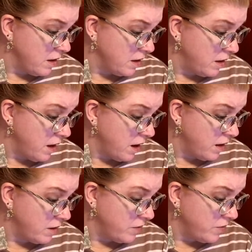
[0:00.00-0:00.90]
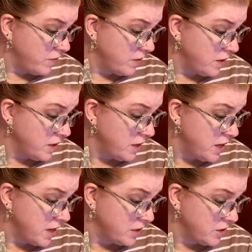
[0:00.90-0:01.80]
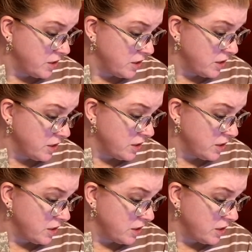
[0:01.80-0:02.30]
agave nectar.